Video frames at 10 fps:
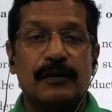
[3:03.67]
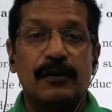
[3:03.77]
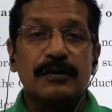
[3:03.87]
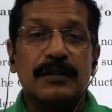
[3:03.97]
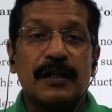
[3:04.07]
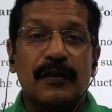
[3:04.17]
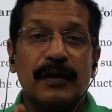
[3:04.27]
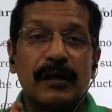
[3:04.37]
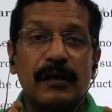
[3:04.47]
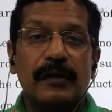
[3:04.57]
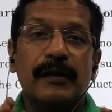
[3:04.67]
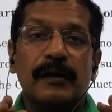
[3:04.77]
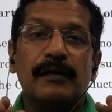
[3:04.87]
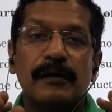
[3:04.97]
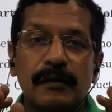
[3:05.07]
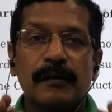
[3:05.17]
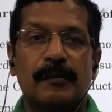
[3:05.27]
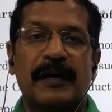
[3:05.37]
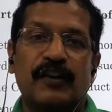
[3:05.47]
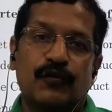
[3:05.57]
Closed interval
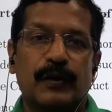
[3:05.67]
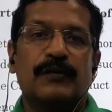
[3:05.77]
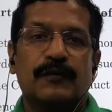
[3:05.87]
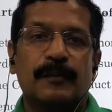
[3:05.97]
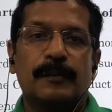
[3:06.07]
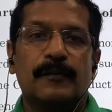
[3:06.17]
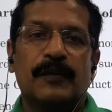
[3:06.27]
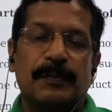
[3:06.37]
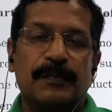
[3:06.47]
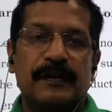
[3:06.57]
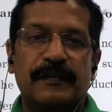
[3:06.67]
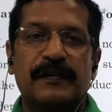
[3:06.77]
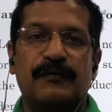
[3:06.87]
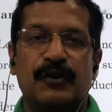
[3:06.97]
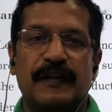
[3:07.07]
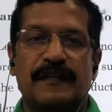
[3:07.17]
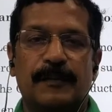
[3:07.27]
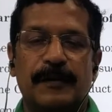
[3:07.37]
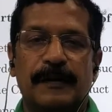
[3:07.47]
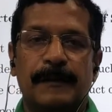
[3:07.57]
minus 1, 1, say for
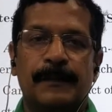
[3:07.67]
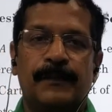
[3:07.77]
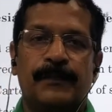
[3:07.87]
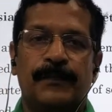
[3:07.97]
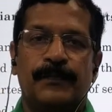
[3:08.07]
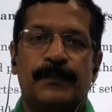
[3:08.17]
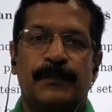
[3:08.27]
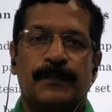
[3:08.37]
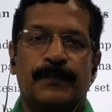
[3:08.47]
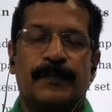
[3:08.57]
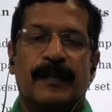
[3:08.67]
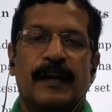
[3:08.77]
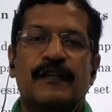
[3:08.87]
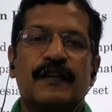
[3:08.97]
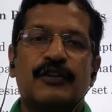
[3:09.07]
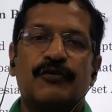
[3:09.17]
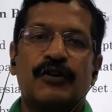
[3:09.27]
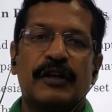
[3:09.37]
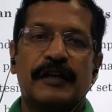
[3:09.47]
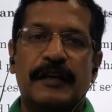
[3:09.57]
example, and set of
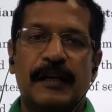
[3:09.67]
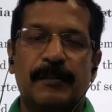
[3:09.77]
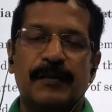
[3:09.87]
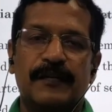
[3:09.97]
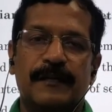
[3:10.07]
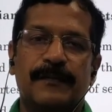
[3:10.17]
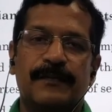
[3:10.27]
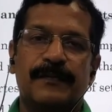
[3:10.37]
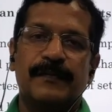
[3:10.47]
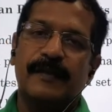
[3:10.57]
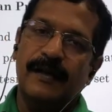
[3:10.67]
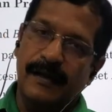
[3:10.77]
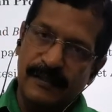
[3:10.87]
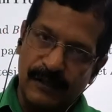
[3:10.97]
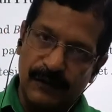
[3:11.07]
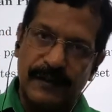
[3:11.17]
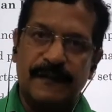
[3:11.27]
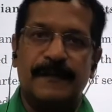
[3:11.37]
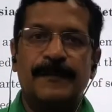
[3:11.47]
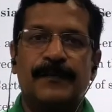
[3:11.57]
all real numbers.
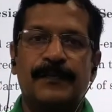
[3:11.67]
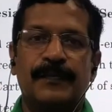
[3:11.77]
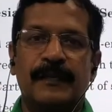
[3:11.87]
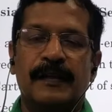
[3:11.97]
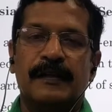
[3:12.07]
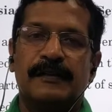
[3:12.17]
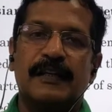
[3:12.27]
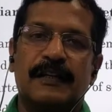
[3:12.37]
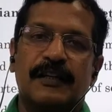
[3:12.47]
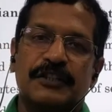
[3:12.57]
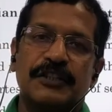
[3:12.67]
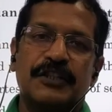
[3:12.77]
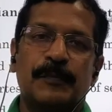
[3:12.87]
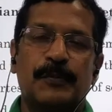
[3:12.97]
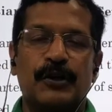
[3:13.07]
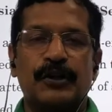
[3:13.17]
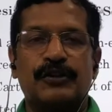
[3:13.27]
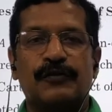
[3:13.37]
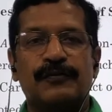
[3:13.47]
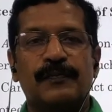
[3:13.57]
Otherwise, the Cartesian product
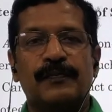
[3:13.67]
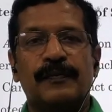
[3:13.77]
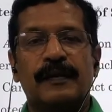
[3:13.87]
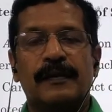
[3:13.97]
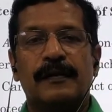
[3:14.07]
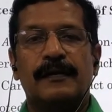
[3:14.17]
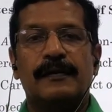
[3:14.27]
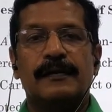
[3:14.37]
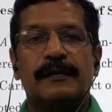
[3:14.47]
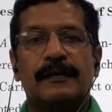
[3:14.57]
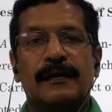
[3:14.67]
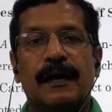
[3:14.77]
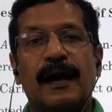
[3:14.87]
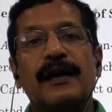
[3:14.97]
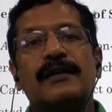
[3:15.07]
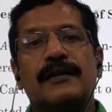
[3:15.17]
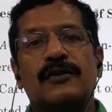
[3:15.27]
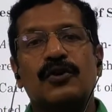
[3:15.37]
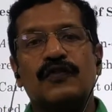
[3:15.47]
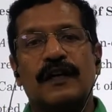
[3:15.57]
of R
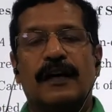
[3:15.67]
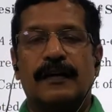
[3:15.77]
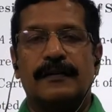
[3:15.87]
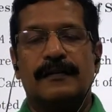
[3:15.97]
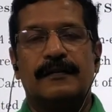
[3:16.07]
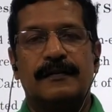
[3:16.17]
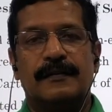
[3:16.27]
cross R.